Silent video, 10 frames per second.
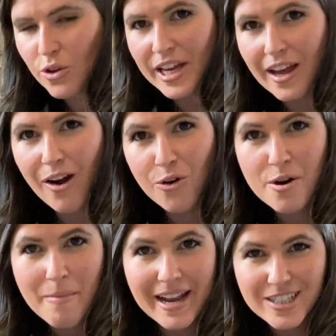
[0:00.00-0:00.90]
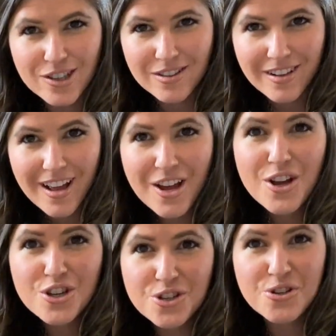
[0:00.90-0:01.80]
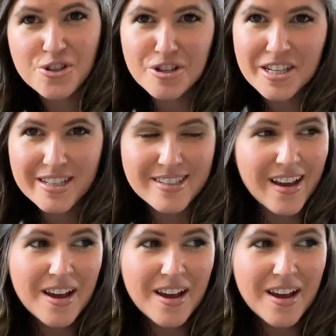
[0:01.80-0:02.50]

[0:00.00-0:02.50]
like ornamental shoe trees.